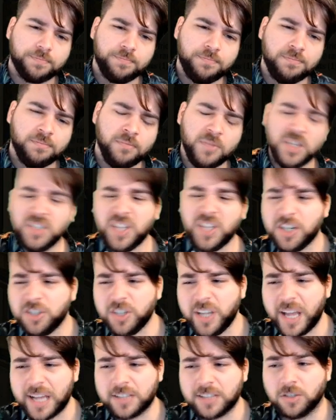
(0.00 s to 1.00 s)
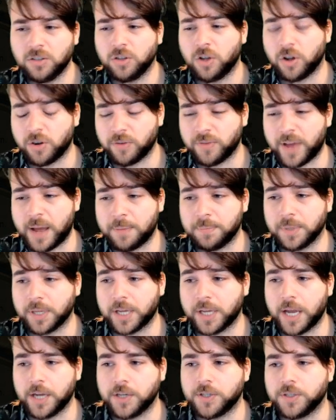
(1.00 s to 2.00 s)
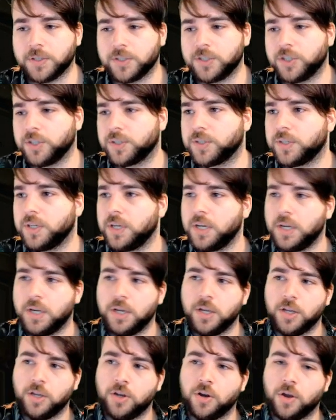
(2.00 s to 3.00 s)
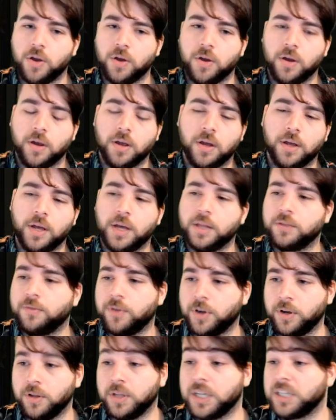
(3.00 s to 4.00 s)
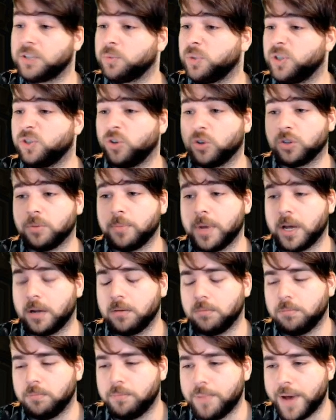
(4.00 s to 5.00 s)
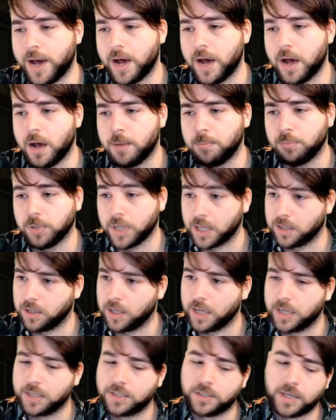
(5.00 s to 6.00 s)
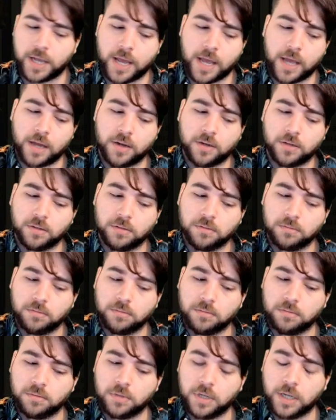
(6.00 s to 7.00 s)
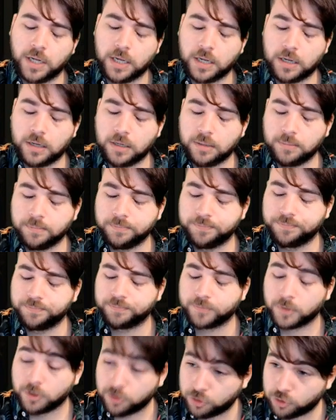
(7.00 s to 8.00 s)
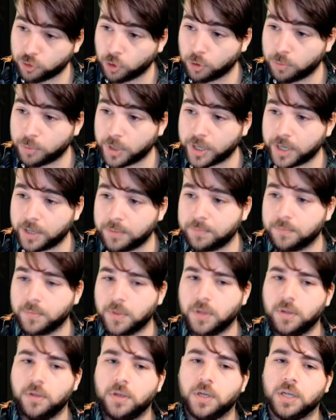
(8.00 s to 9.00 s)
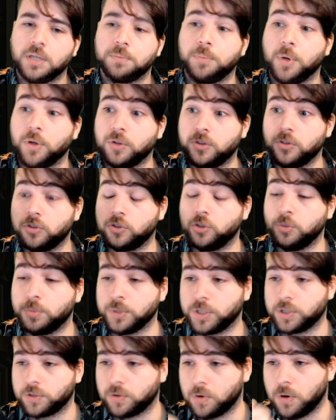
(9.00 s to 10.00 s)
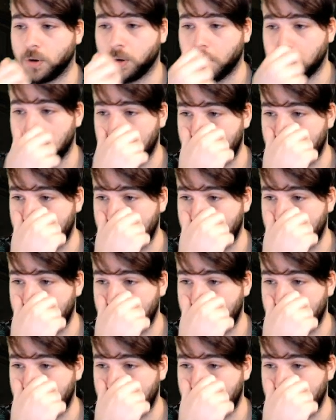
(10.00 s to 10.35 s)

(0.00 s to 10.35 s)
this actually has a lot of applications. Just, you know, at the very least, we talked about Bloodlust and Stormbringer, both super strong